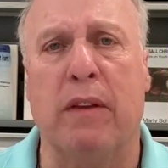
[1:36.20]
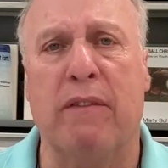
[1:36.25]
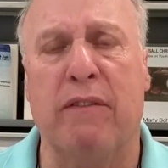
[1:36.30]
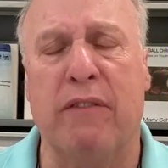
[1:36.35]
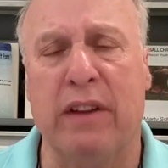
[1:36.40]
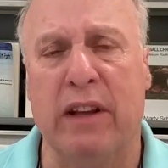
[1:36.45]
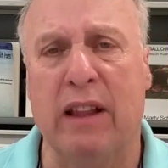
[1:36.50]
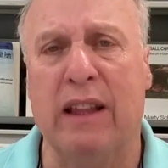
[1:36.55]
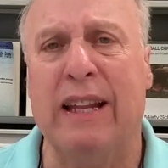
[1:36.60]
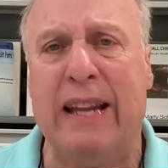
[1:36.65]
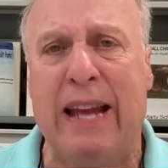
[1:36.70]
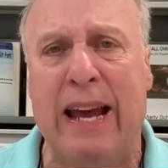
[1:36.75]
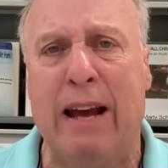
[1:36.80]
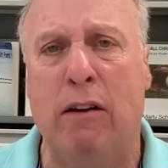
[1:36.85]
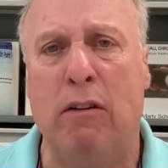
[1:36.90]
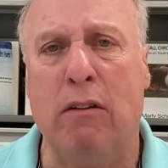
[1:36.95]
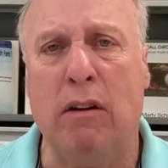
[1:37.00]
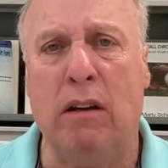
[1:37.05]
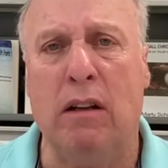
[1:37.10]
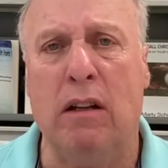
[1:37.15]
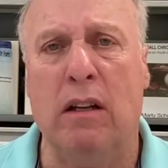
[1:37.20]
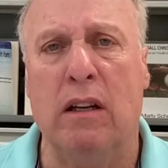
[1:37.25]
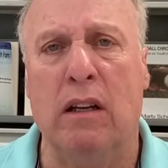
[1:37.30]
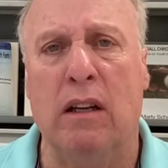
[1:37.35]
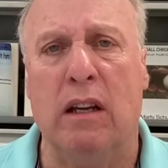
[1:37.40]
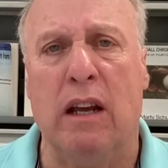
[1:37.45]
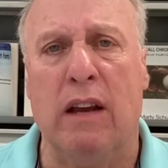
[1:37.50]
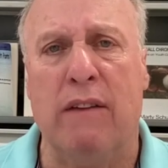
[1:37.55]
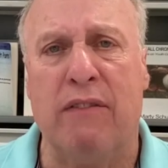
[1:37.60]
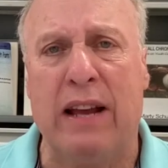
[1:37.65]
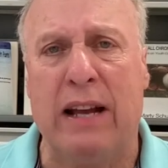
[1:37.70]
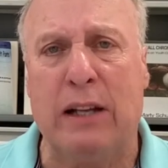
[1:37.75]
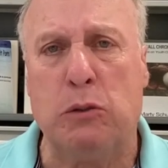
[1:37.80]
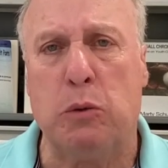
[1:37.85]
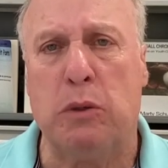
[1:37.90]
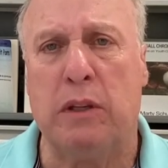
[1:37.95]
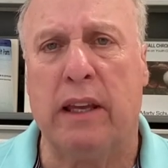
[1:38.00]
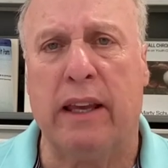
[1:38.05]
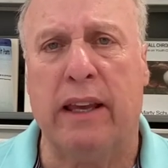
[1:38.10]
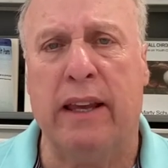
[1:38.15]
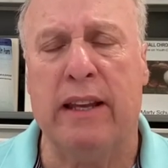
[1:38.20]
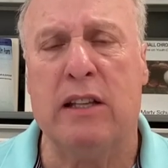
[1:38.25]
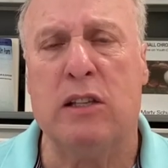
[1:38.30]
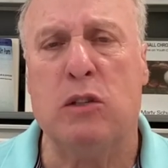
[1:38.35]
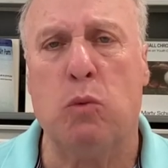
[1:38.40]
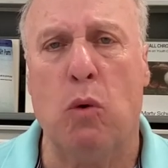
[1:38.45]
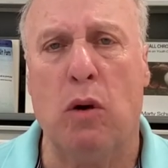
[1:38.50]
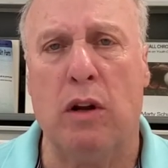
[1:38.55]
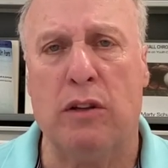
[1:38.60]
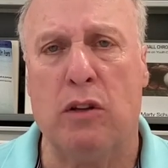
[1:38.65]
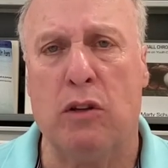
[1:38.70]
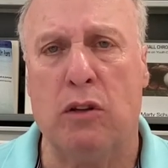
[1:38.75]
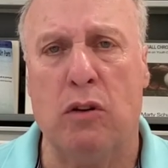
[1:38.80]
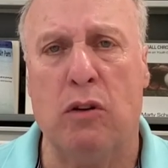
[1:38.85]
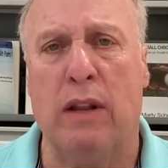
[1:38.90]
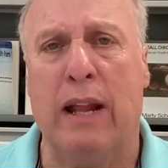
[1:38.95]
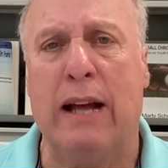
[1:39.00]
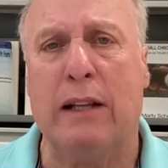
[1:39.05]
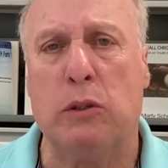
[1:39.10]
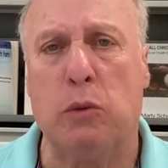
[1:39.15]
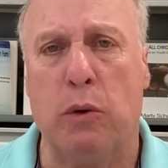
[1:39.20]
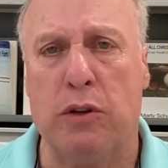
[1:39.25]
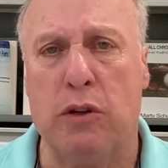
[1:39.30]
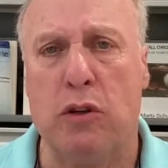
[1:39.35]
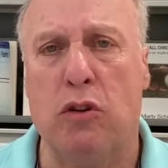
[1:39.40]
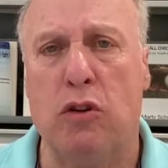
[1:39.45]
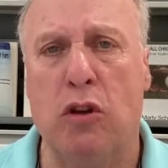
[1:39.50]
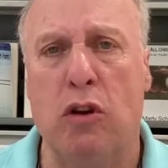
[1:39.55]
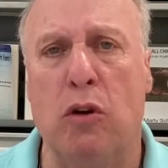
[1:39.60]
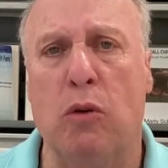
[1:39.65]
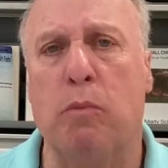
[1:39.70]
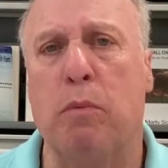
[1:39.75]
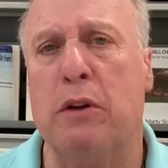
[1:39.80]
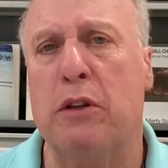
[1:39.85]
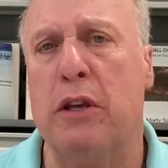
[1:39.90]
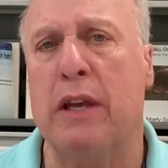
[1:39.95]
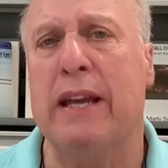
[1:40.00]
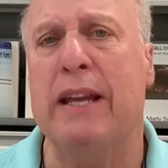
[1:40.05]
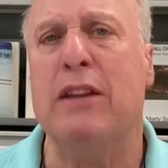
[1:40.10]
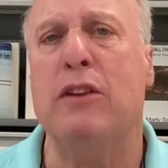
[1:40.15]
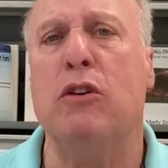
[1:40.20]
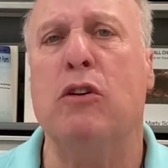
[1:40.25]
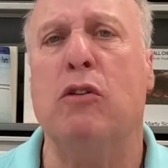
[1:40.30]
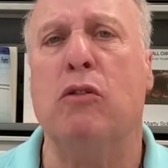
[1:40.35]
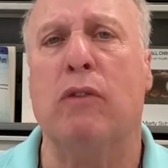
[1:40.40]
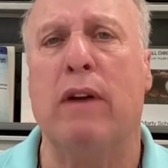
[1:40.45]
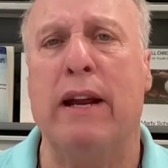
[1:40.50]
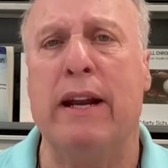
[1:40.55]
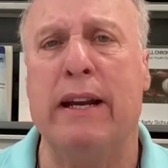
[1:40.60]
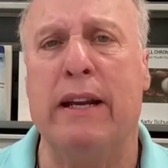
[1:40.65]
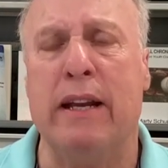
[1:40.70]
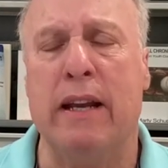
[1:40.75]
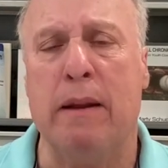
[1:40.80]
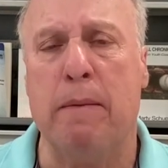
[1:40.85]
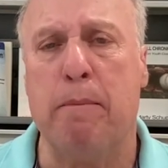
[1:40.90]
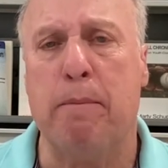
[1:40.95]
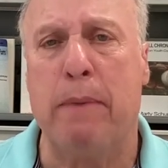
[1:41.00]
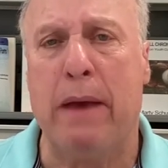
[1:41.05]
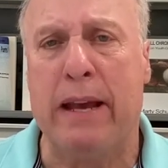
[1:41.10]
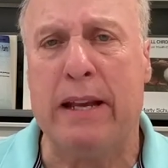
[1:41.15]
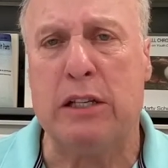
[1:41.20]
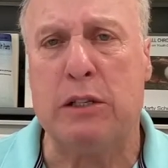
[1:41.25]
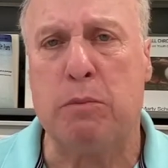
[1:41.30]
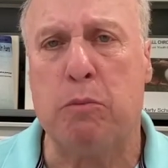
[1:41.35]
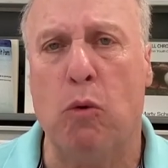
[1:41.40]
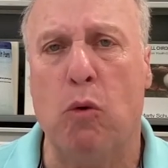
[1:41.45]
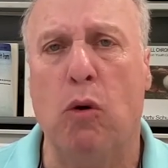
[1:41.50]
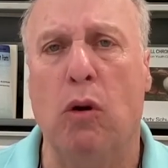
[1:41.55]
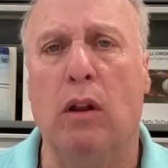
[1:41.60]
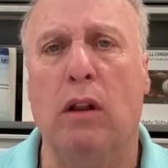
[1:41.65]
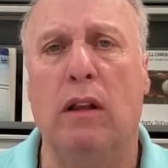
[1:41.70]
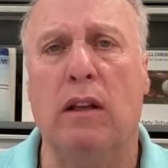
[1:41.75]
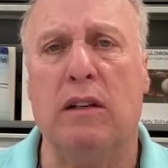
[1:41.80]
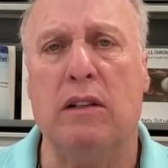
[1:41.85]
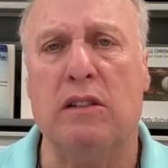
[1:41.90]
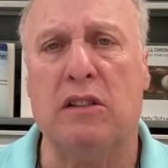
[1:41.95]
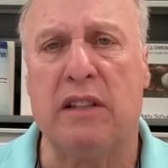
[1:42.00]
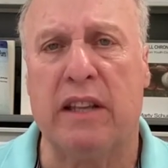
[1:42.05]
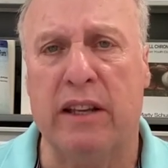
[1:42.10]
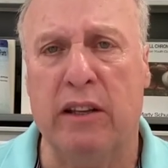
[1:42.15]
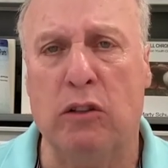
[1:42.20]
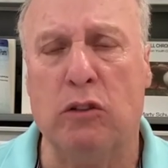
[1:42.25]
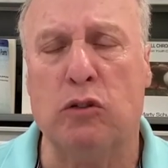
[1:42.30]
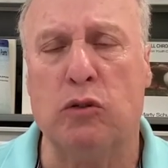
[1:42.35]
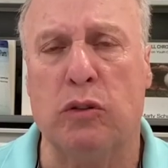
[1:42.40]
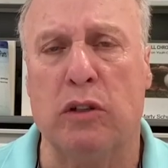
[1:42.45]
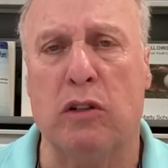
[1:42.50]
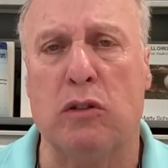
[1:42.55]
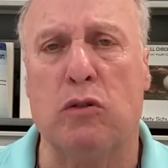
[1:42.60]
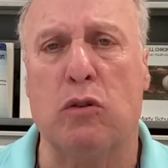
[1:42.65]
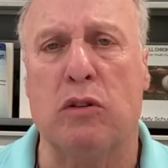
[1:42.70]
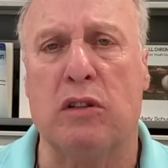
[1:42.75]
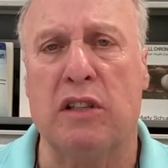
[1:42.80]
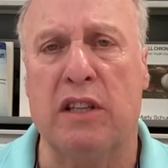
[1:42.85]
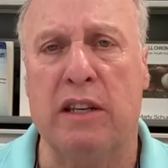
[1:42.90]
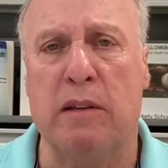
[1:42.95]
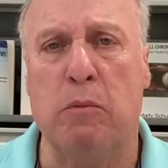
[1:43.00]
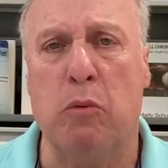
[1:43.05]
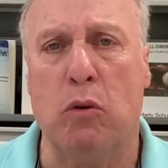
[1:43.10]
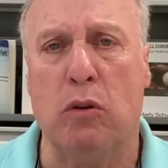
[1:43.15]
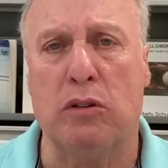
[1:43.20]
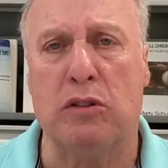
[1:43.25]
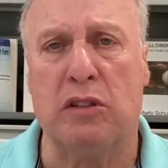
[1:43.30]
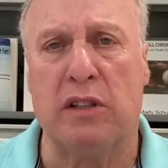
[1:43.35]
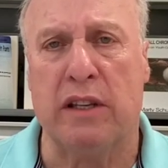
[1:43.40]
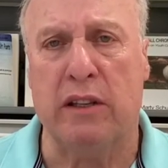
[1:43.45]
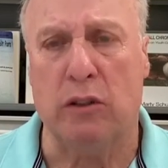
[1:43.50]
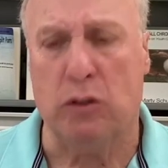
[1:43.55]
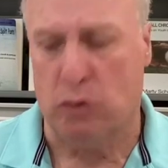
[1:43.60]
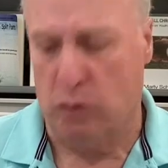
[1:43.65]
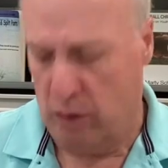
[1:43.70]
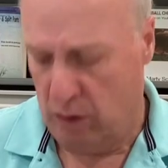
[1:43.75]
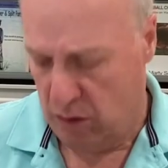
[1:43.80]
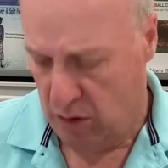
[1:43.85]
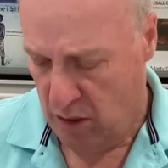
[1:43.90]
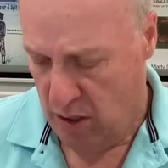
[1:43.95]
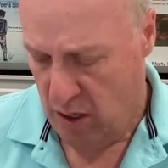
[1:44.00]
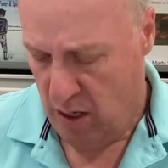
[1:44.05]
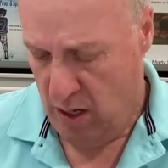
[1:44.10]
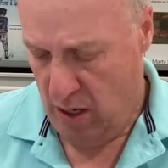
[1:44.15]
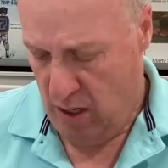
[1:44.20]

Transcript: feel it out. If that's what the kids want to do, that's what you do. But you integrate baseball skill drills or T-ball skill drills.